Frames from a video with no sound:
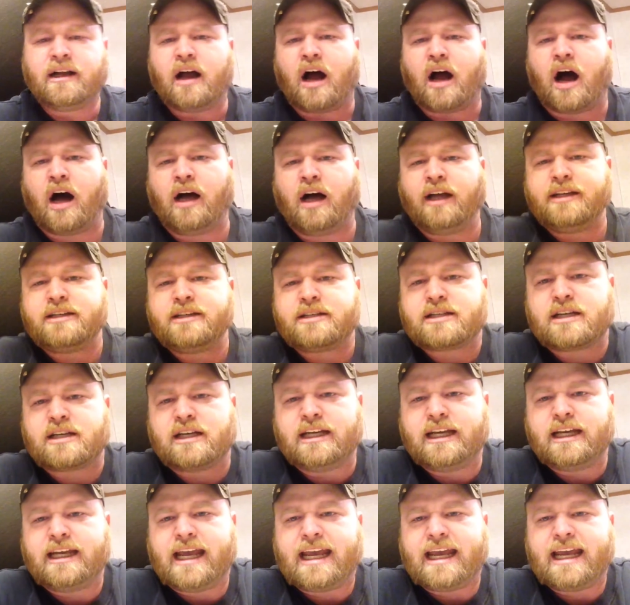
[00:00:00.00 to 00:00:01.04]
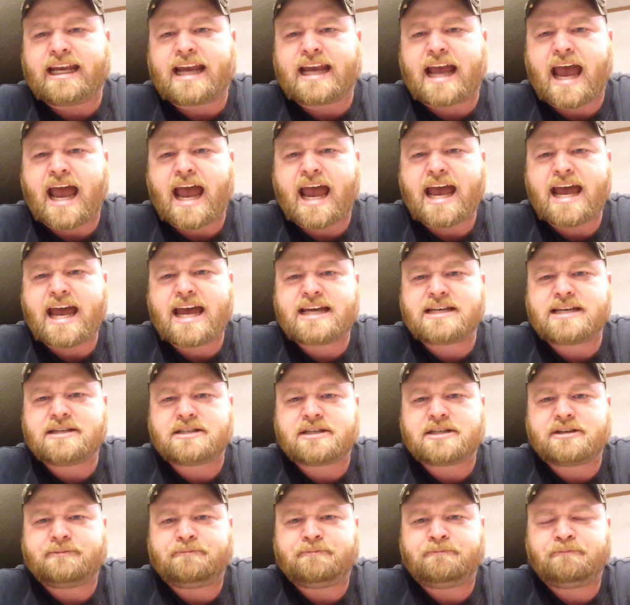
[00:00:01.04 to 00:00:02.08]
Honestly, it
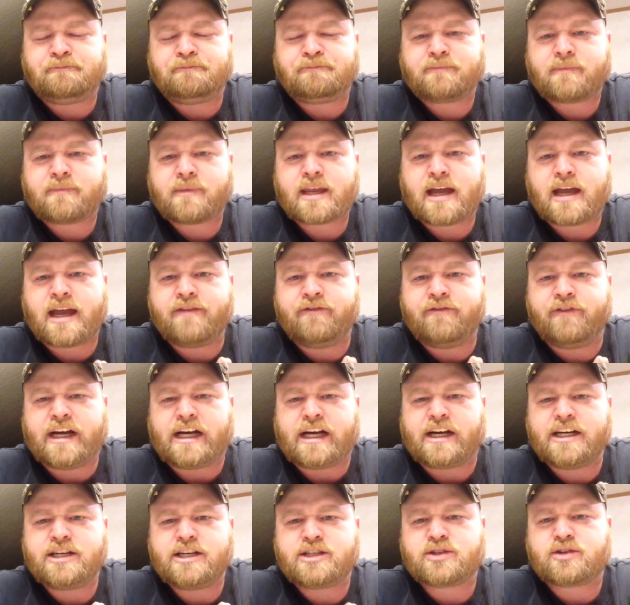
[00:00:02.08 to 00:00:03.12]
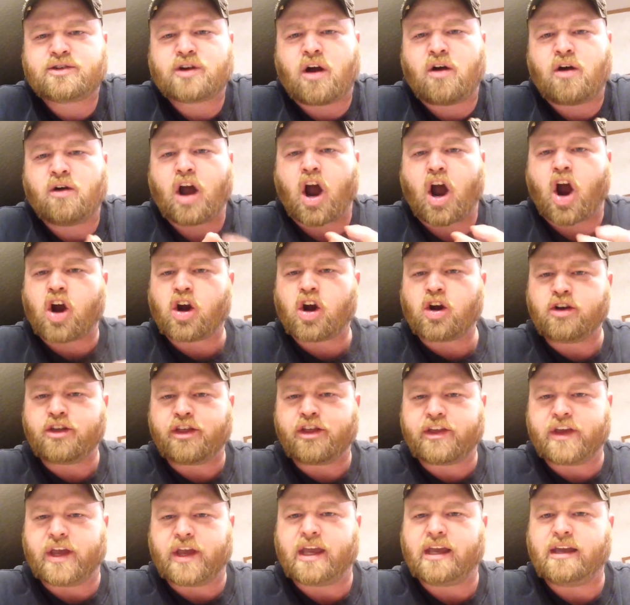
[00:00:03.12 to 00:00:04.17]
has a very strong
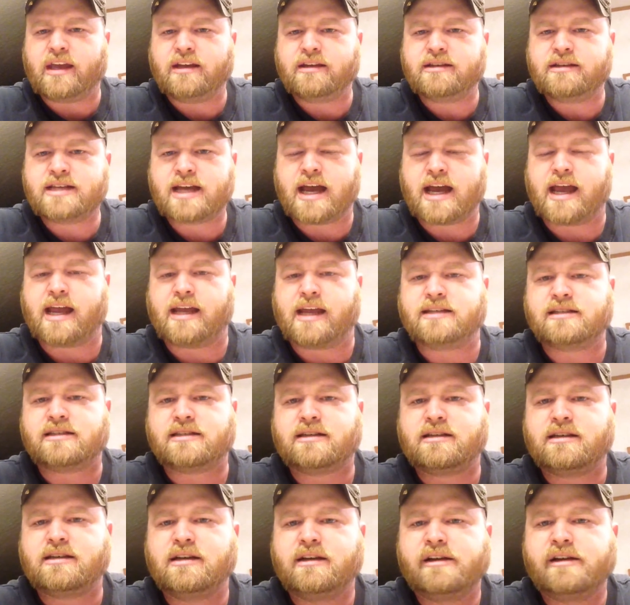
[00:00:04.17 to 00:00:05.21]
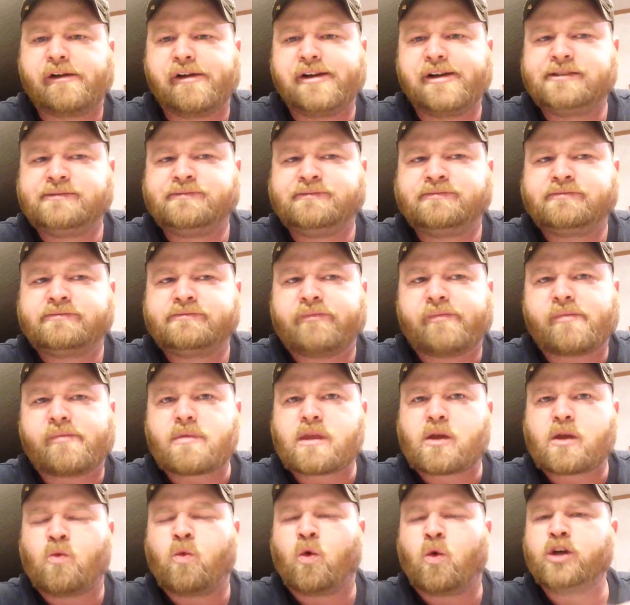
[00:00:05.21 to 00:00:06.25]
earthy taste.
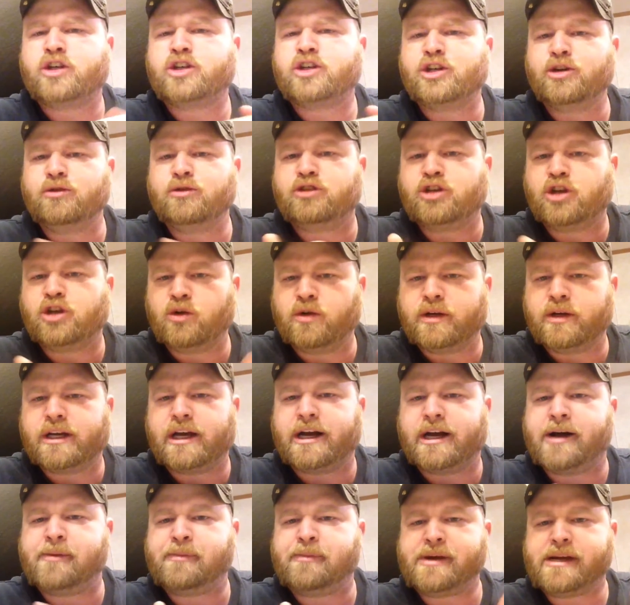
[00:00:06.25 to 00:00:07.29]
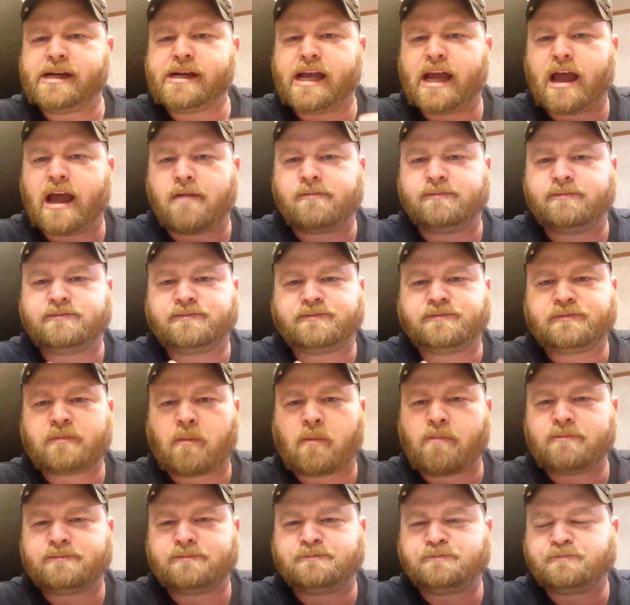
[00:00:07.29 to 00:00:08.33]
Once you chew it up and get
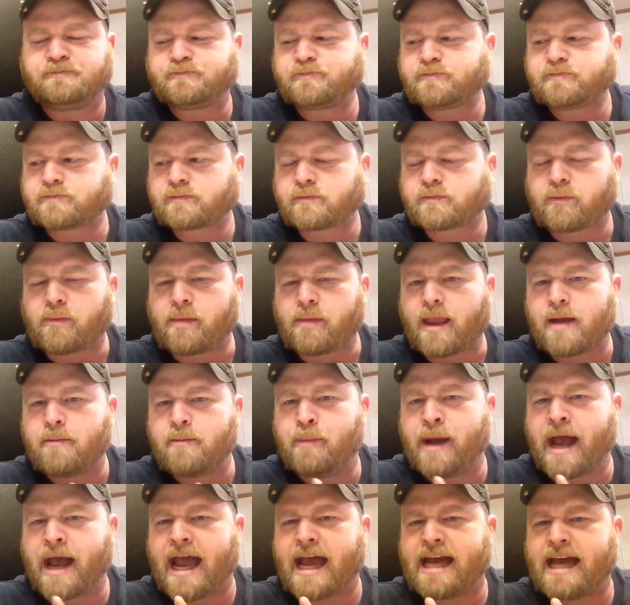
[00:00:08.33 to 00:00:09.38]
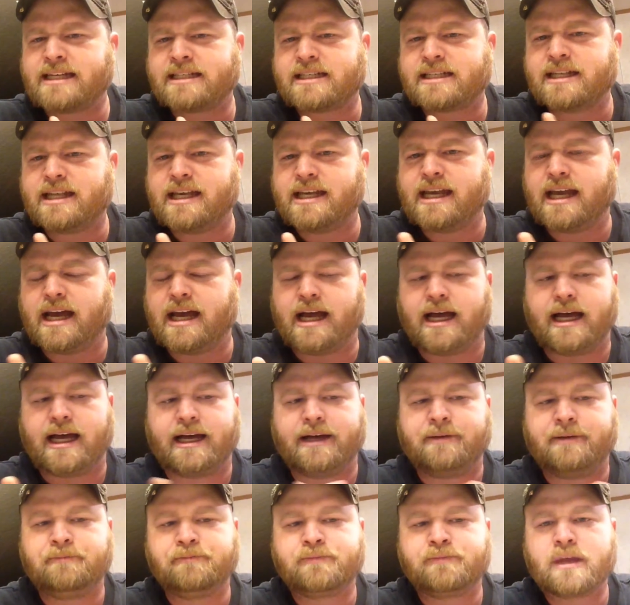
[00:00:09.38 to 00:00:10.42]
past
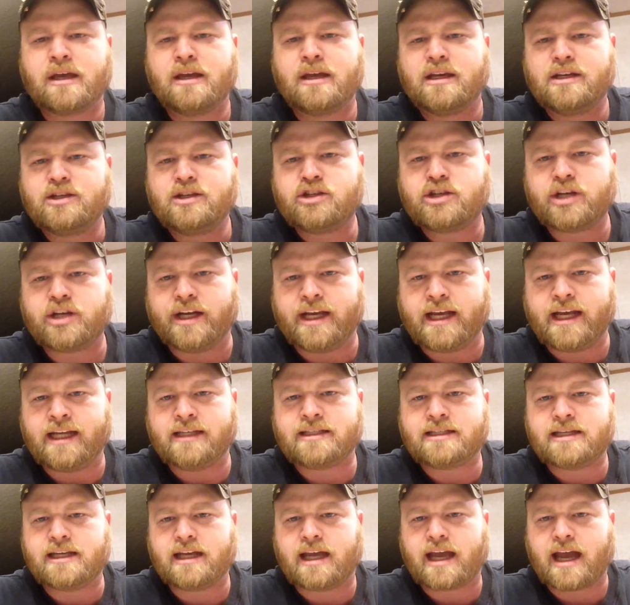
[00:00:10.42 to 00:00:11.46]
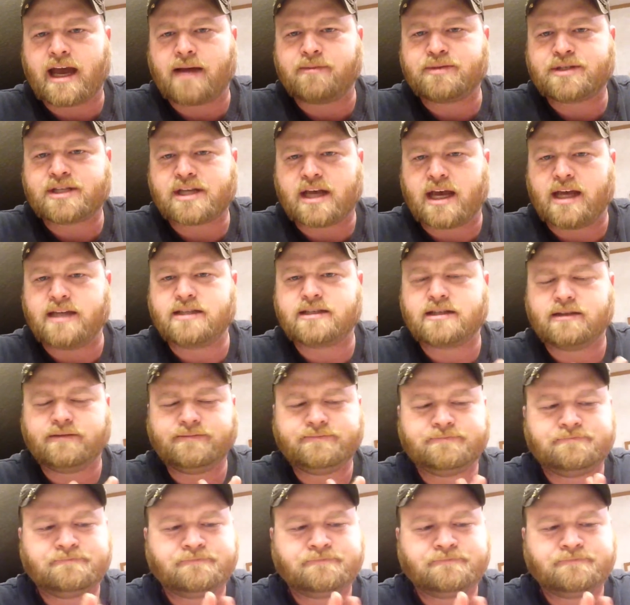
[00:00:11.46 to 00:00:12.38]
the chinense capsaicin,